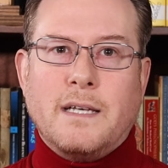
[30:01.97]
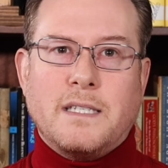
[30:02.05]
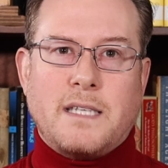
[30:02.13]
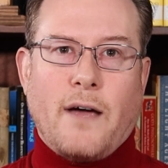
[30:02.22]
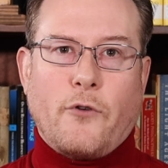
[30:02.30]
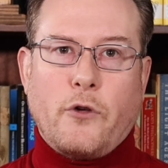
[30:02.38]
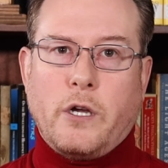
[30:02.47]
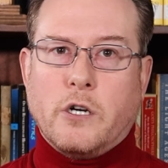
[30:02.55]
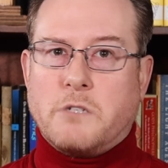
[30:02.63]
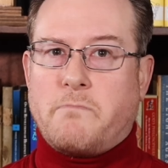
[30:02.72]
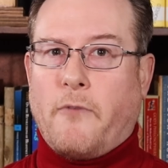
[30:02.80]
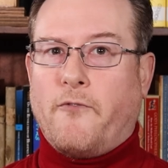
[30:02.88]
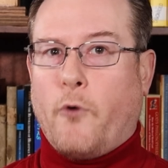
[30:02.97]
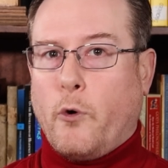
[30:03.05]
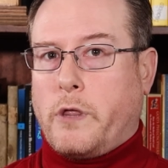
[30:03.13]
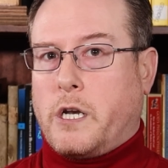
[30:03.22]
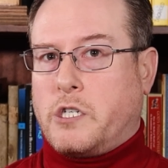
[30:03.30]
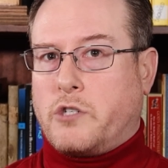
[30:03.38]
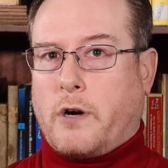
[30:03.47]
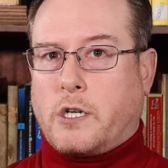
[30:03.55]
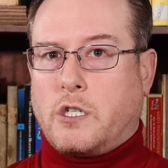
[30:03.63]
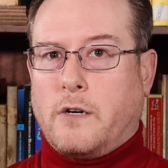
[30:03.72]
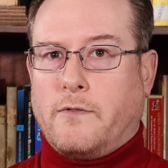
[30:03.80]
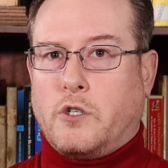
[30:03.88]
several years before the
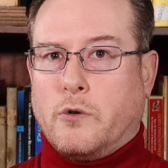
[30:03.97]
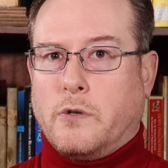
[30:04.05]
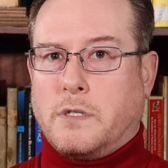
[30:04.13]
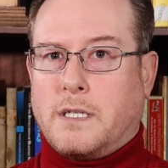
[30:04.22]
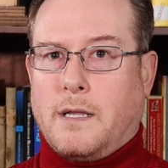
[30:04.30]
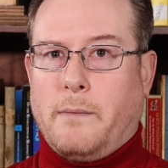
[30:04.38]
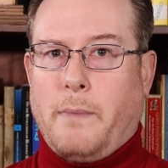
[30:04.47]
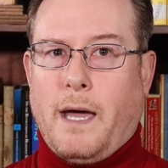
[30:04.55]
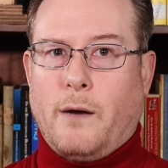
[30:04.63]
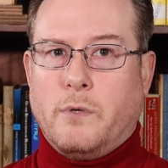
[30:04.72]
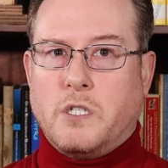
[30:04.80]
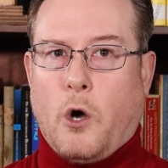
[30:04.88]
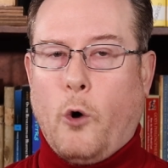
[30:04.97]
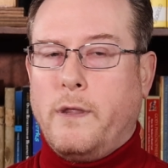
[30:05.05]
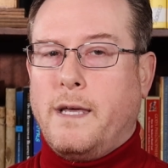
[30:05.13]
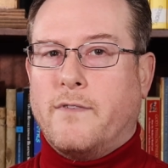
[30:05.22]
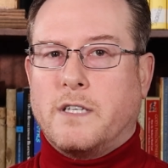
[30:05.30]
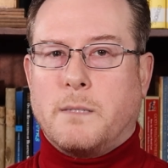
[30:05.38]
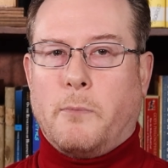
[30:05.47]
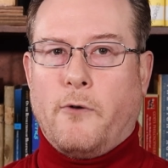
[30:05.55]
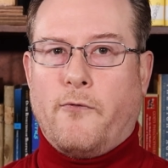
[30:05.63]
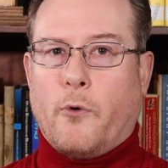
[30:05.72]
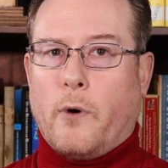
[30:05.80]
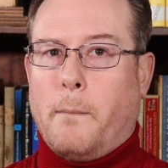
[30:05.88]
destruction of Jerusalem and was only visible
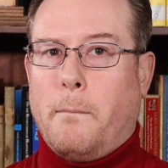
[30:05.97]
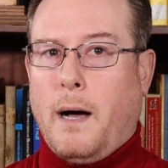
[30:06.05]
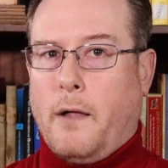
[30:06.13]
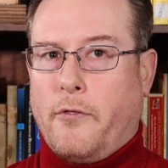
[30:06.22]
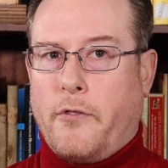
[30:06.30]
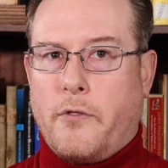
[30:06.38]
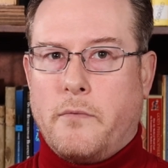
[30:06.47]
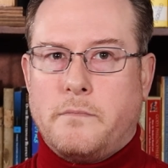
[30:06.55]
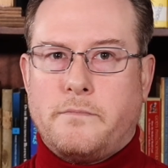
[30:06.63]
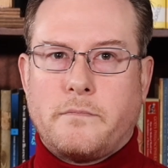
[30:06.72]
for a month.